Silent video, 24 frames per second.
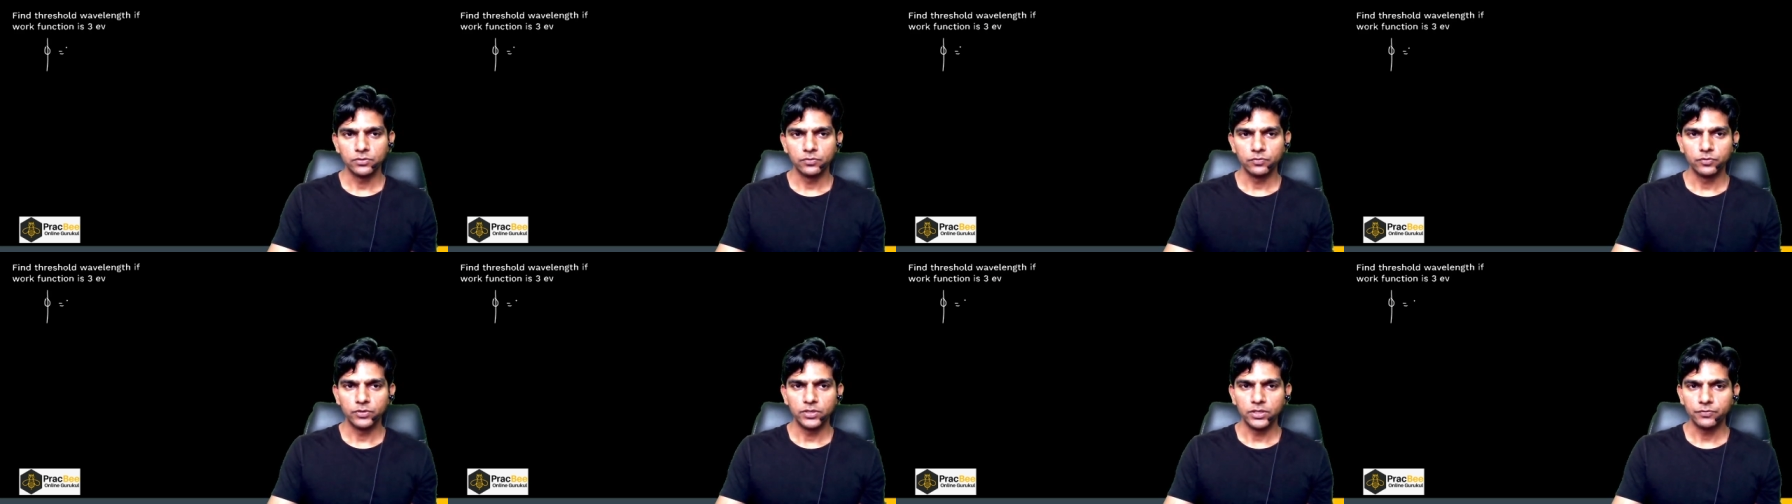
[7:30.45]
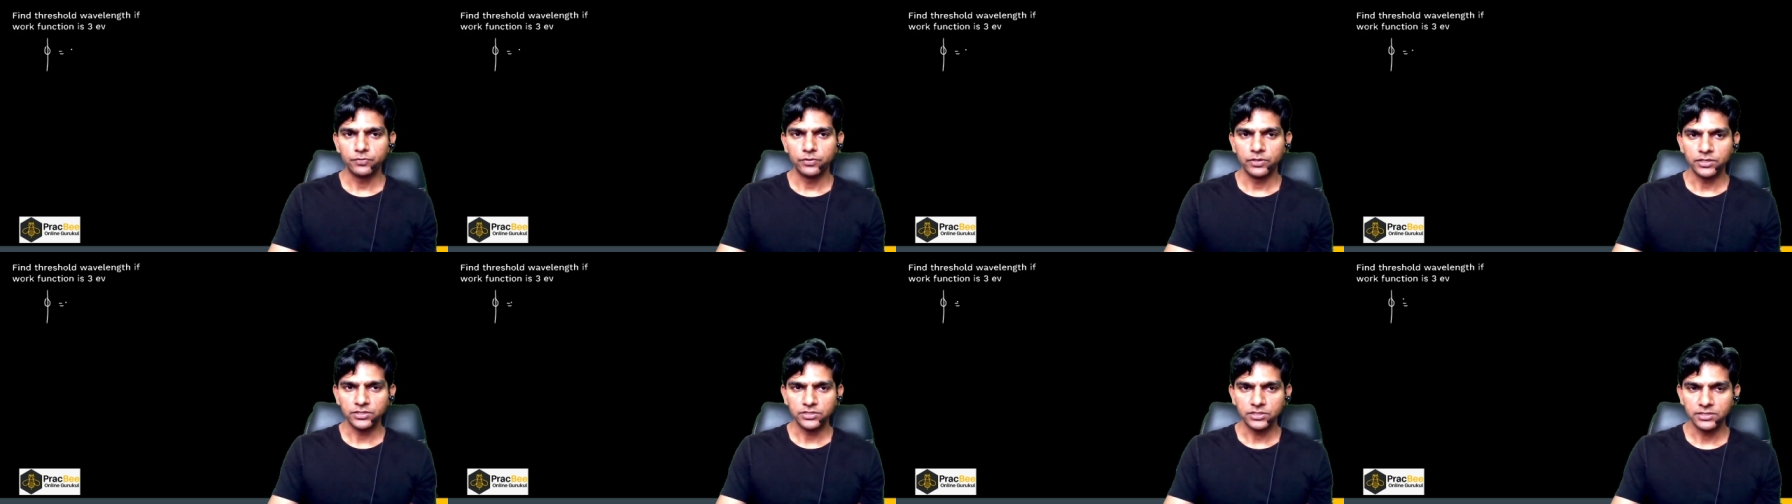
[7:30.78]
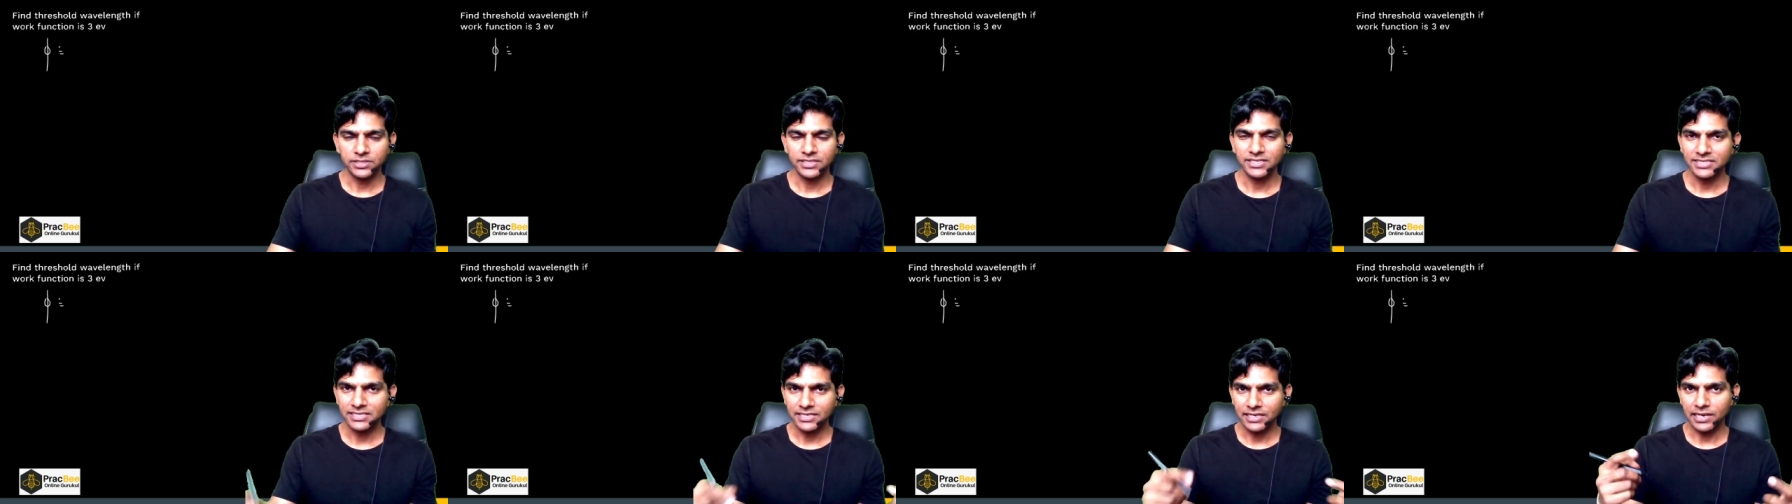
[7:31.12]
work
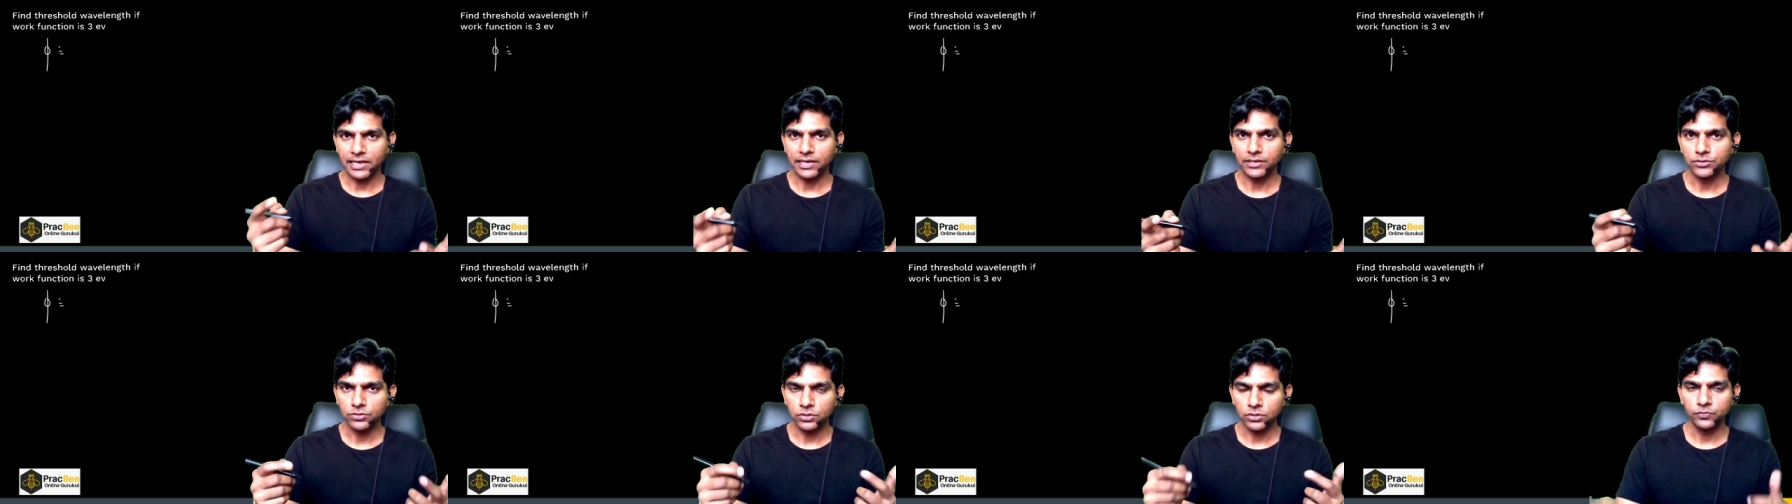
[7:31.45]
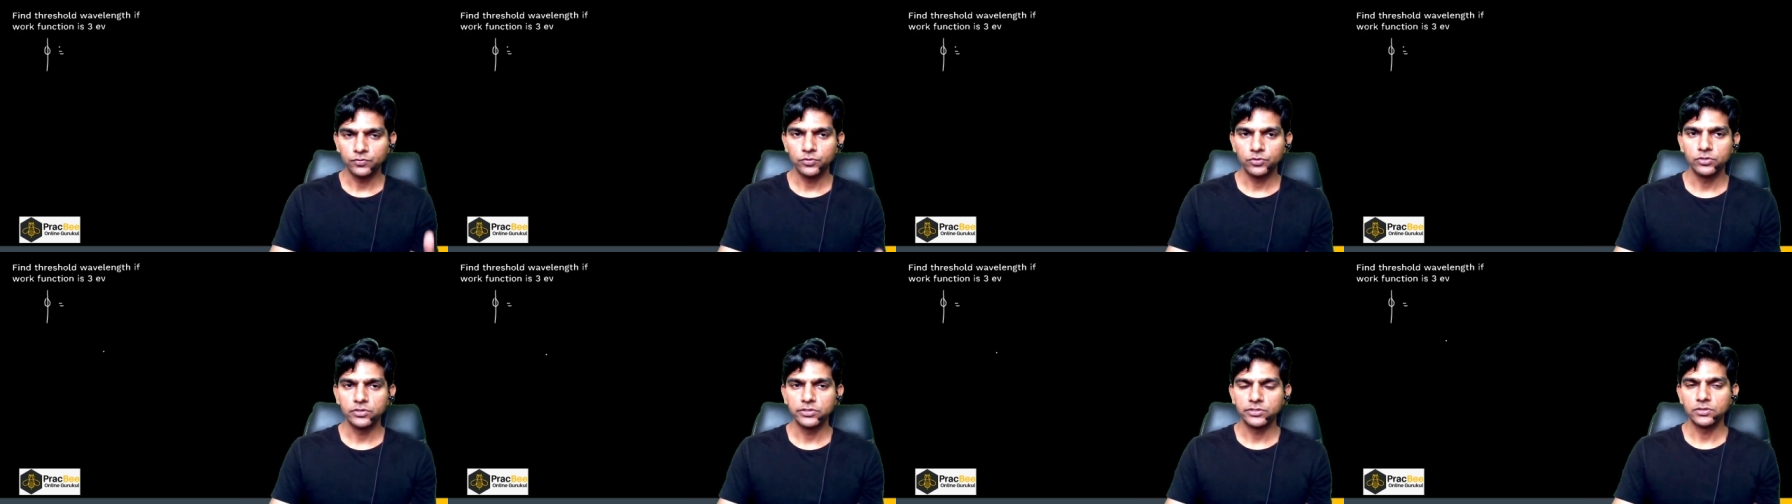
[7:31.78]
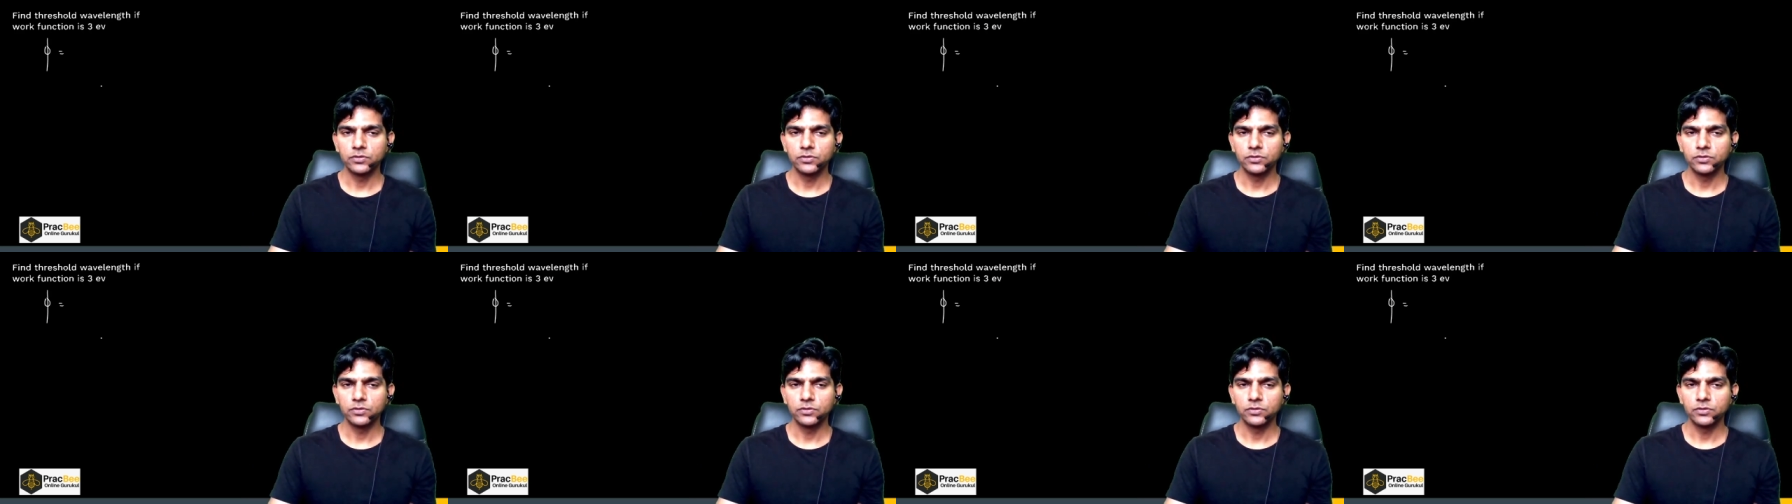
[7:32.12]
function is electron volts,